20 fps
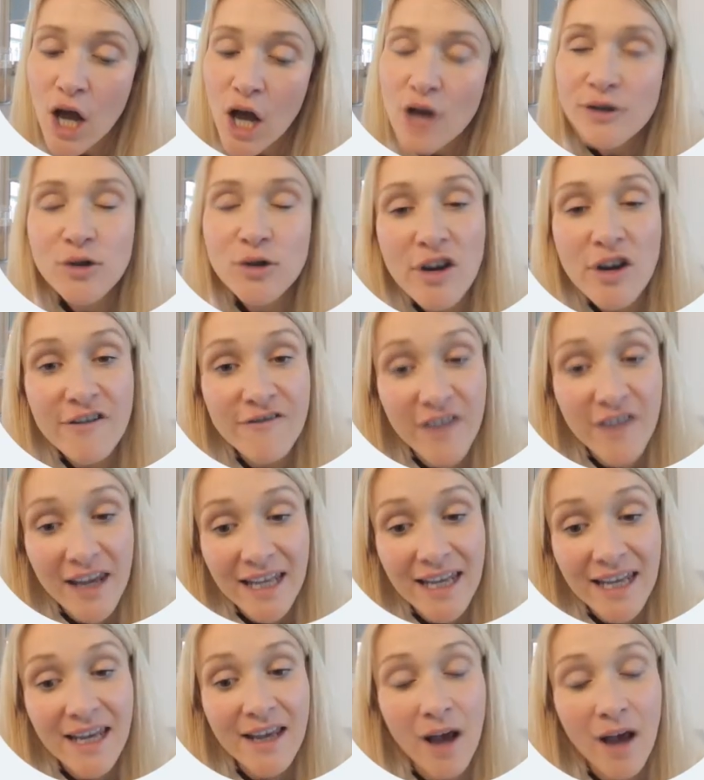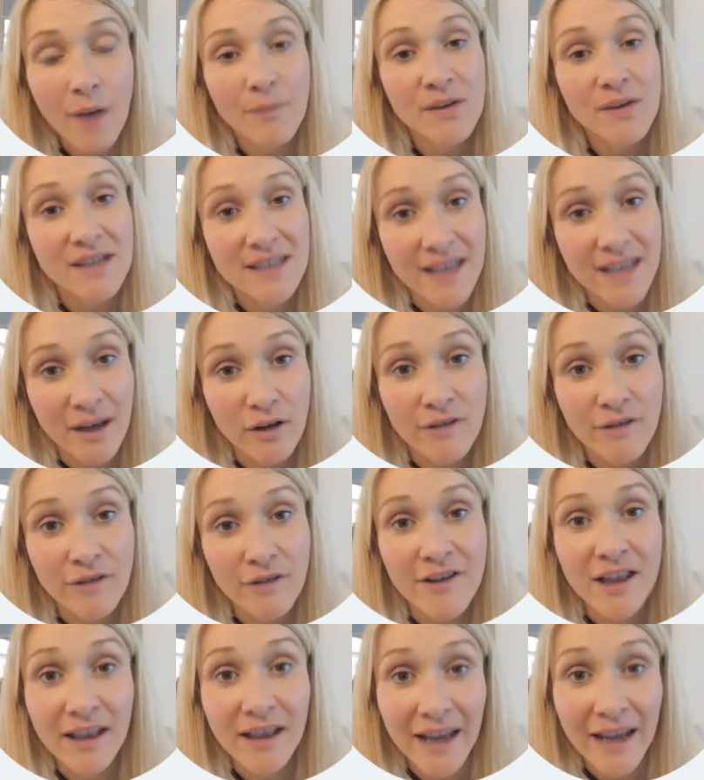So you're varying up the skill for
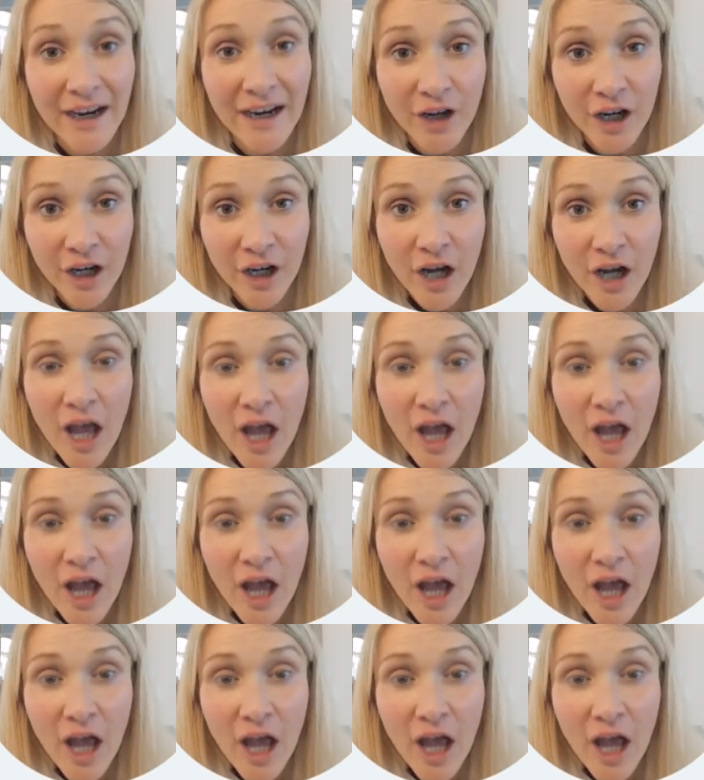the learner